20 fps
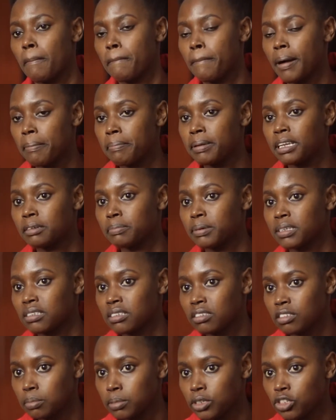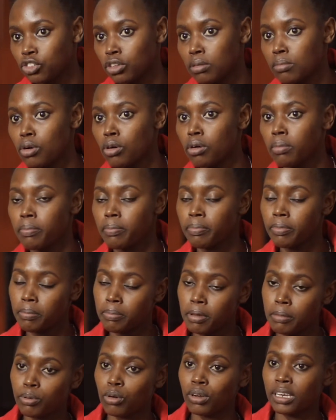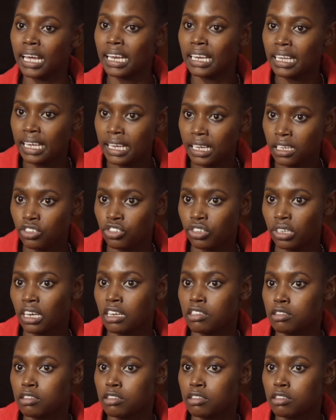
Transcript: public participation, more people engaging,